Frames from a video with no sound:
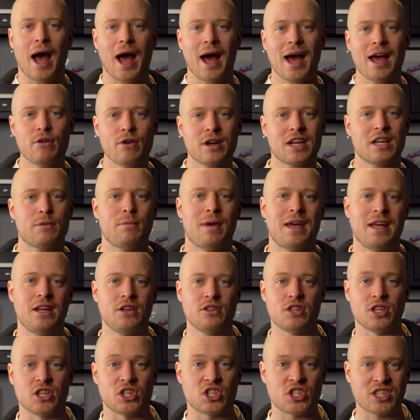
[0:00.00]
I
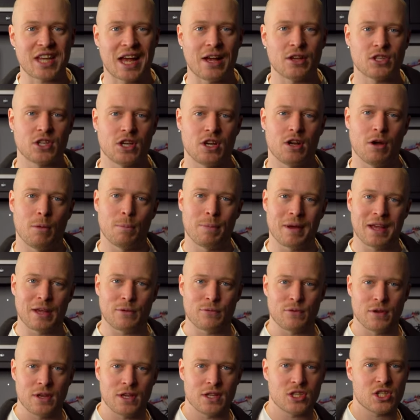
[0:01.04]
recommend the Salsa Bike
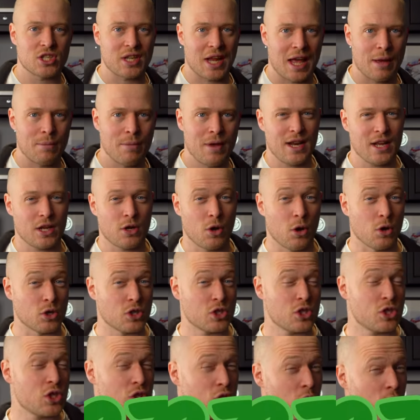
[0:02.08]
Fit stem, and it
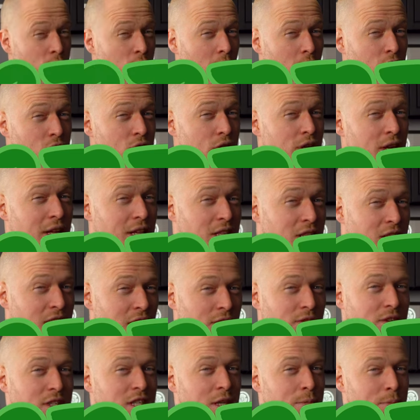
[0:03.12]
costs
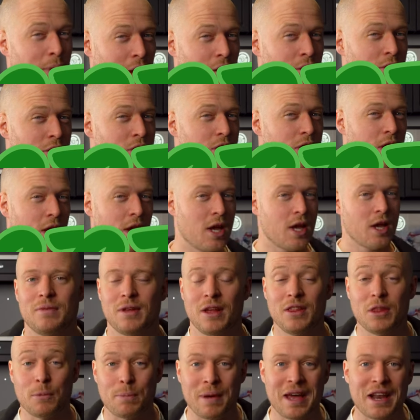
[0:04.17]
£270.
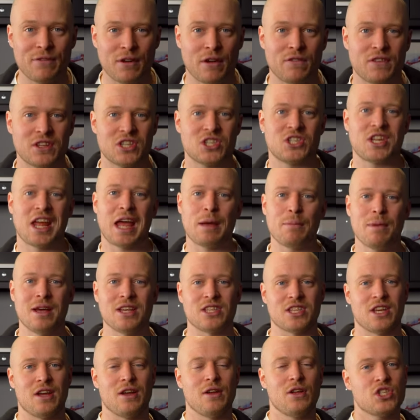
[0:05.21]
The benefit of this stem
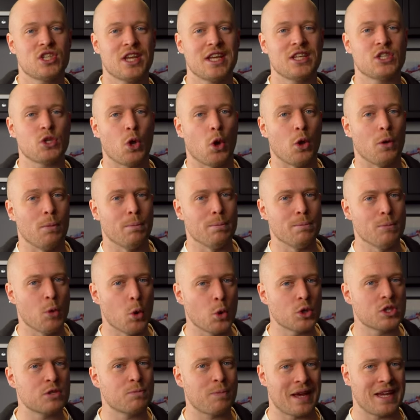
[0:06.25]
is it sits on
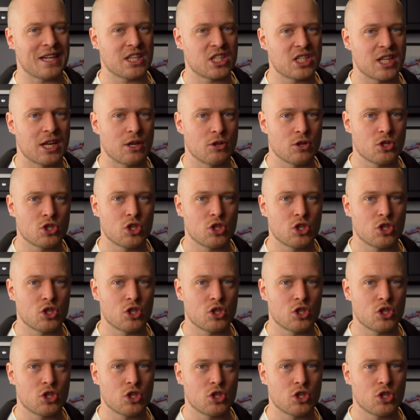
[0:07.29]
most bike steerer